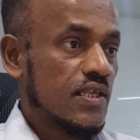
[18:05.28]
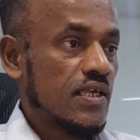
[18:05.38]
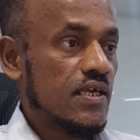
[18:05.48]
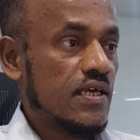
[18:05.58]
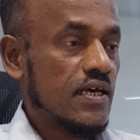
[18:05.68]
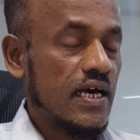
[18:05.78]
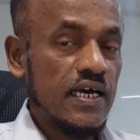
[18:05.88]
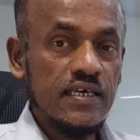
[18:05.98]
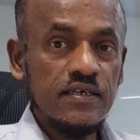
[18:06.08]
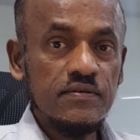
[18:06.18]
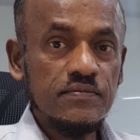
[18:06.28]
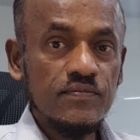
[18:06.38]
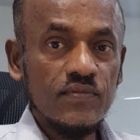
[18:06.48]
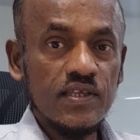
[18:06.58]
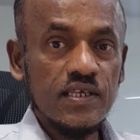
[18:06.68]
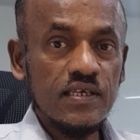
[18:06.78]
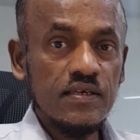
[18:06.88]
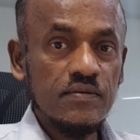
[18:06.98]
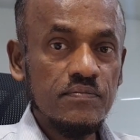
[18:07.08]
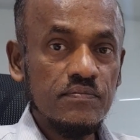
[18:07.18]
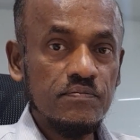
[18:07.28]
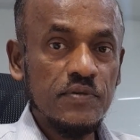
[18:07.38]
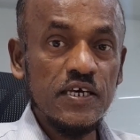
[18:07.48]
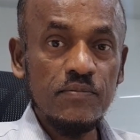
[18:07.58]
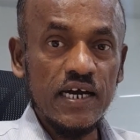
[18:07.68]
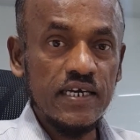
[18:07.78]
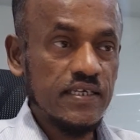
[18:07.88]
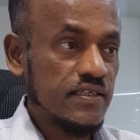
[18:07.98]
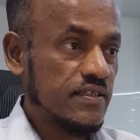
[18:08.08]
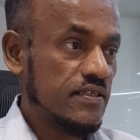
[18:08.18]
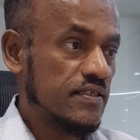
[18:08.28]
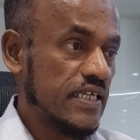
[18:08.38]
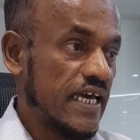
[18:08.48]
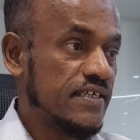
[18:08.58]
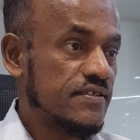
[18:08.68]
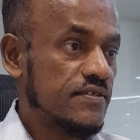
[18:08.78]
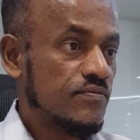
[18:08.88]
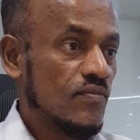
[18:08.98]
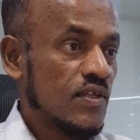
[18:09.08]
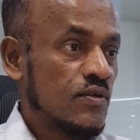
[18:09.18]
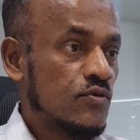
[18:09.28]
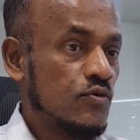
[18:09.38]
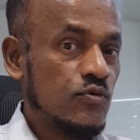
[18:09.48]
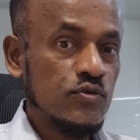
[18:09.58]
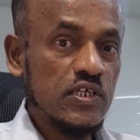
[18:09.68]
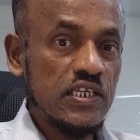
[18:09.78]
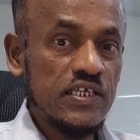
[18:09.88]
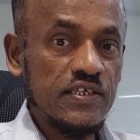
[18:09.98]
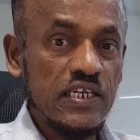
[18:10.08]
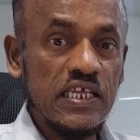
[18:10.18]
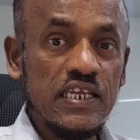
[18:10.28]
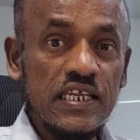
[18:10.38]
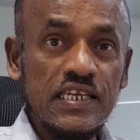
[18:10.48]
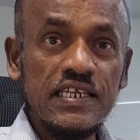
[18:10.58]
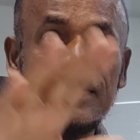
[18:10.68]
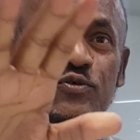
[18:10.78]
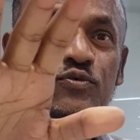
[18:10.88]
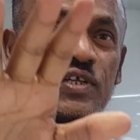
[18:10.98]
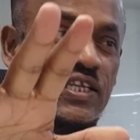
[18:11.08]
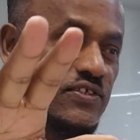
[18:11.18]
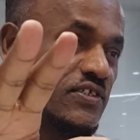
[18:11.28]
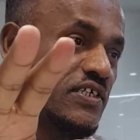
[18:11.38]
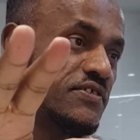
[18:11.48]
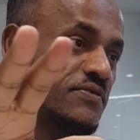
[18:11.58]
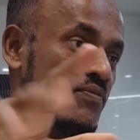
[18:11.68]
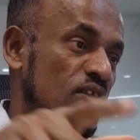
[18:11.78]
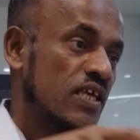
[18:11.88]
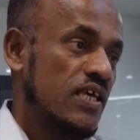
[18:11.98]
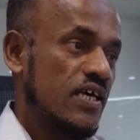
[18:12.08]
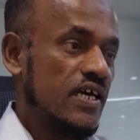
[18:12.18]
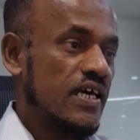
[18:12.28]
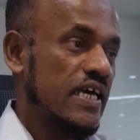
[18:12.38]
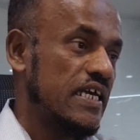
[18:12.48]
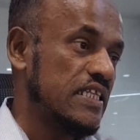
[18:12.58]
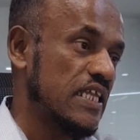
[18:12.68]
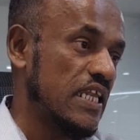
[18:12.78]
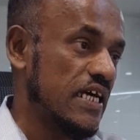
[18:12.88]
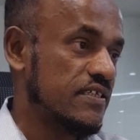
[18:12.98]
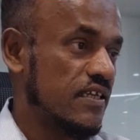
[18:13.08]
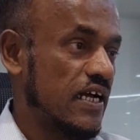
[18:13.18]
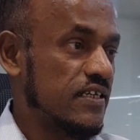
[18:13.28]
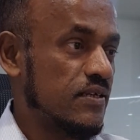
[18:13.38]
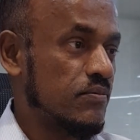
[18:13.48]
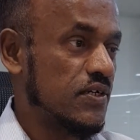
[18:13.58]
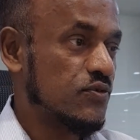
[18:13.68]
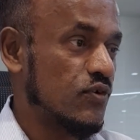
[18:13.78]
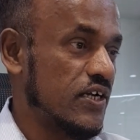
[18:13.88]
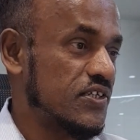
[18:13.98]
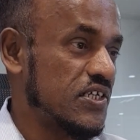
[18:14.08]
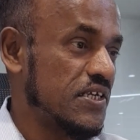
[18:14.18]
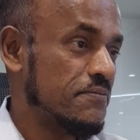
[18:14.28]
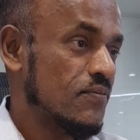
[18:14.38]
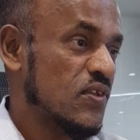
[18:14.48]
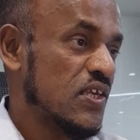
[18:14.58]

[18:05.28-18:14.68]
I pay my thanks to the listeners. In the last slide number 20,